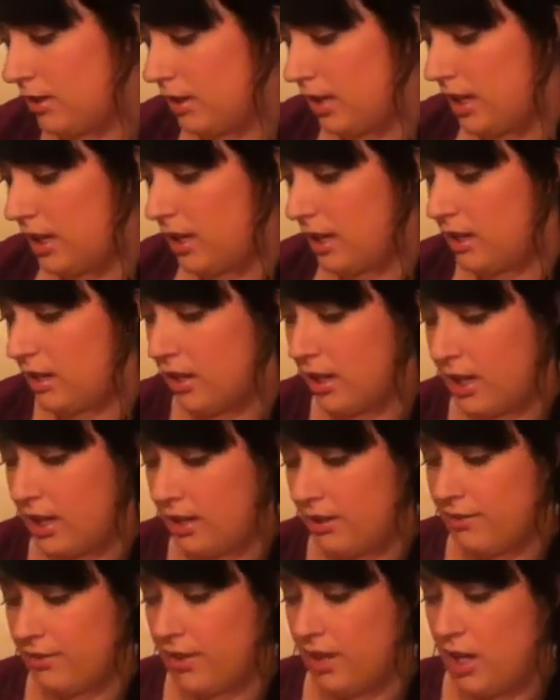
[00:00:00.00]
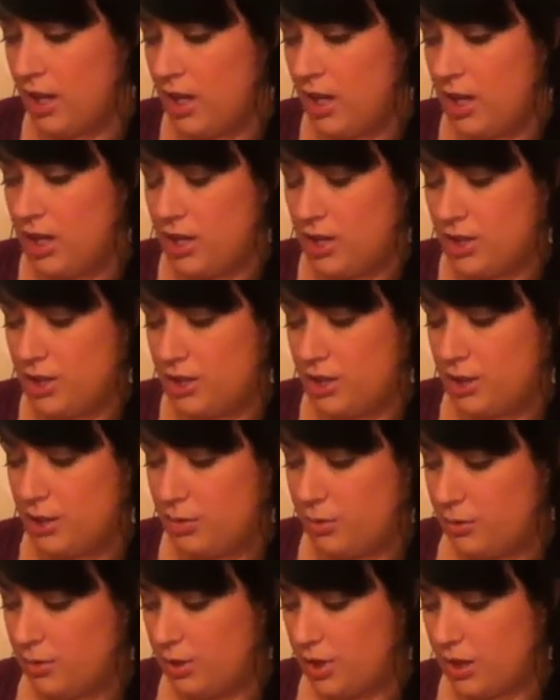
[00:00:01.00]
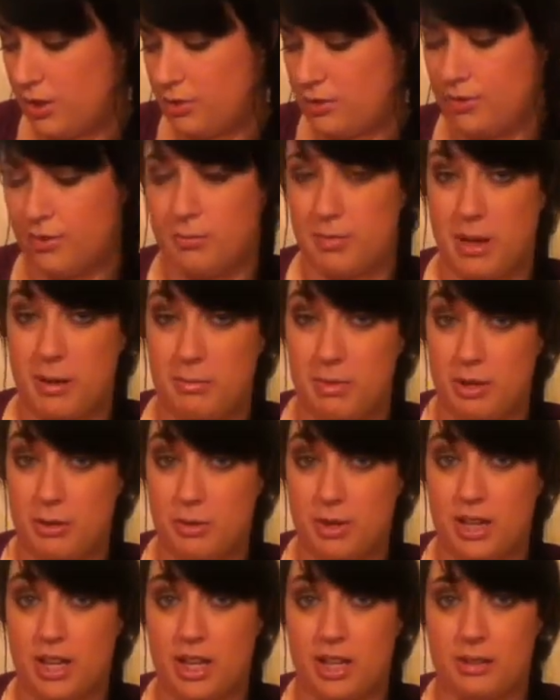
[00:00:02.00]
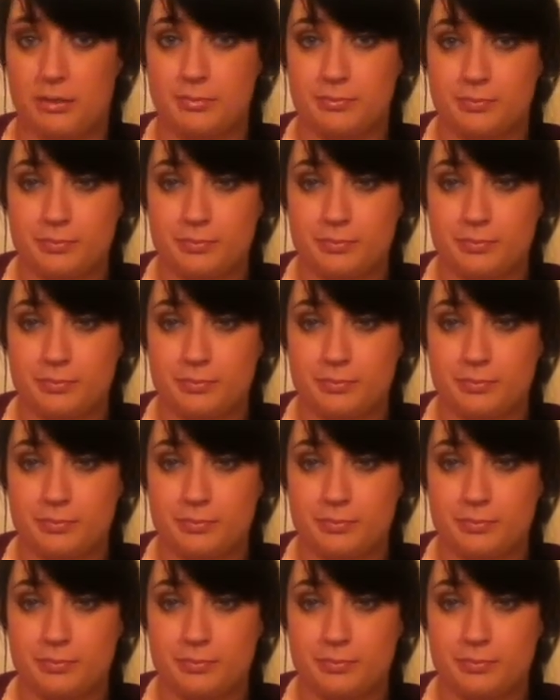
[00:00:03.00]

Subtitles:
Then I have two shadows from MUA.